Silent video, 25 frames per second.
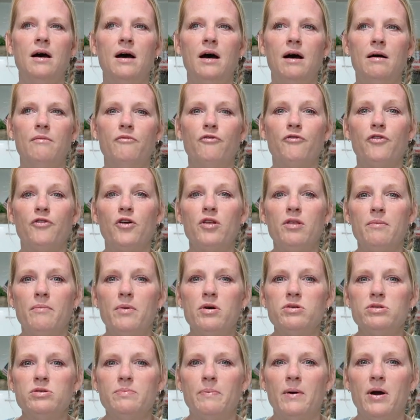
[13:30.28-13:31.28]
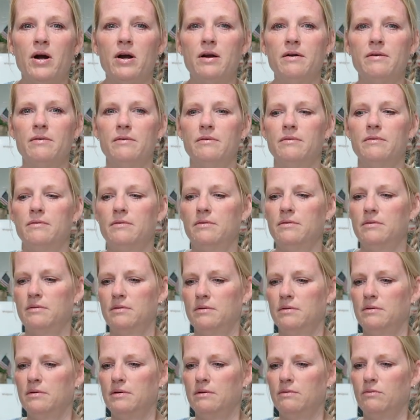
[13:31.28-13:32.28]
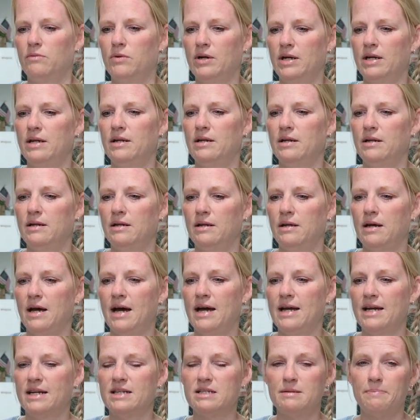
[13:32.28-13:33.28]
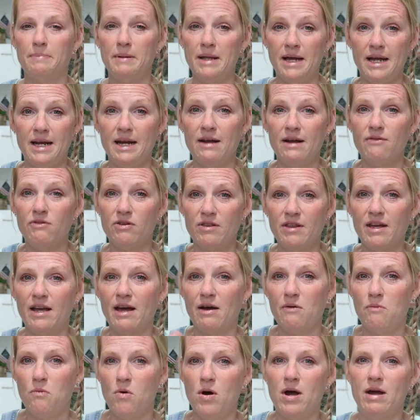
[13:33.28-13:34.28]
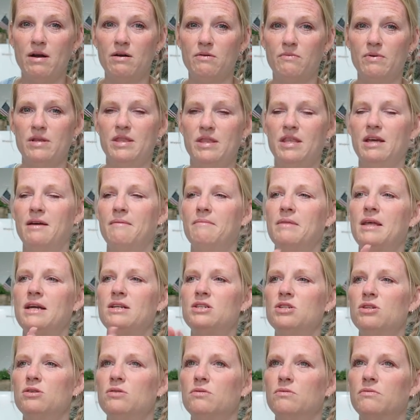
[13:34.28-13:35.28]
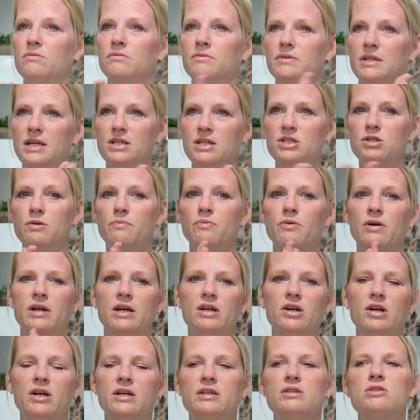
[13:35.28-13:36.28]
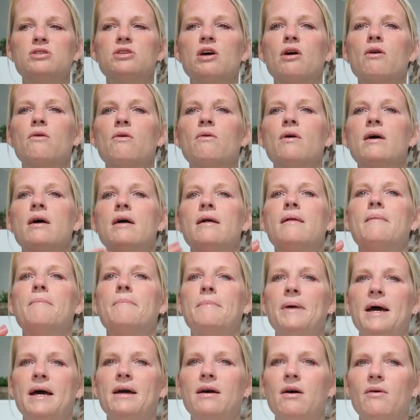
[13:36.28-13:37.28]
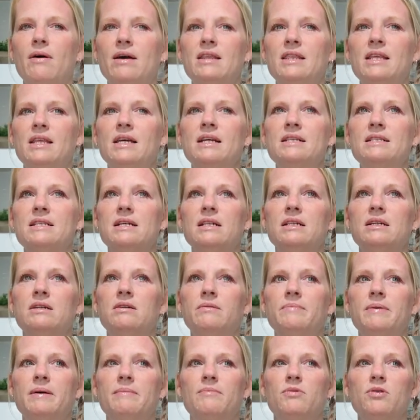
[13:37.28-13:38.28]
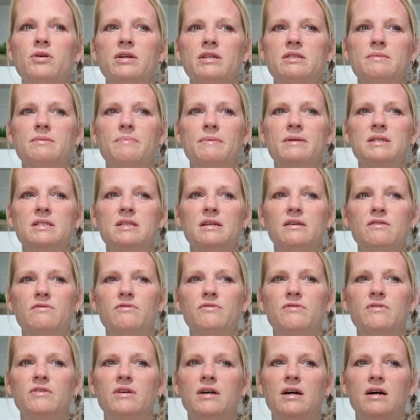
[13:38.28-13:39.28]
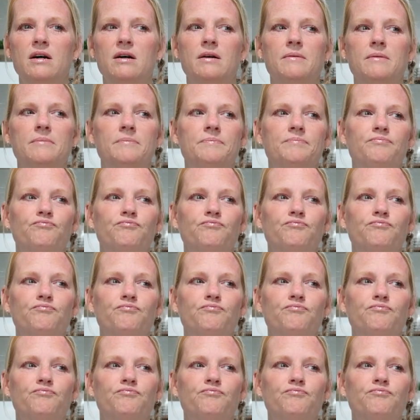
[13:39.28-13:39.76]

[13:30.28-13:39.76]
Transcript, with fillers: um, for the most part, when I explain everything I want with him, they do they do pretty good. So Petco, I think it's a little bit more expensive because